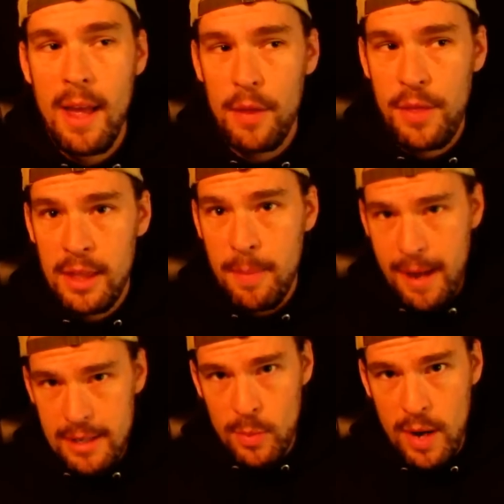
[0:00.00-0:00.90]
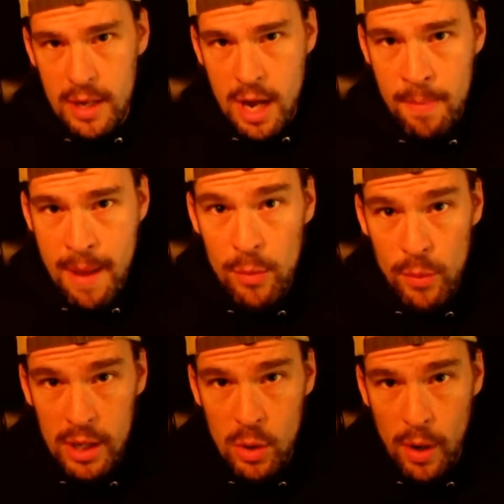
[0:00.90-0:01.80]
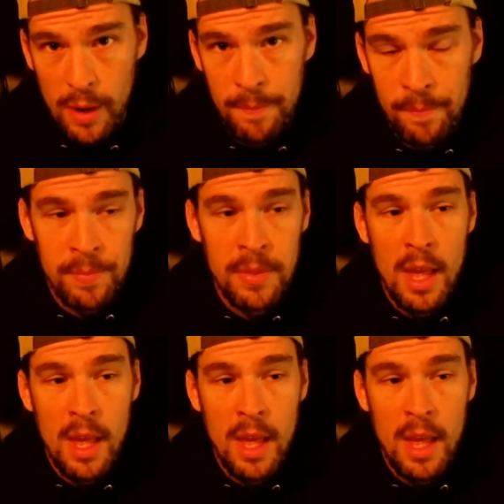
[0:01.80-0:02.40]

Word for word: I think the best way to combat recoil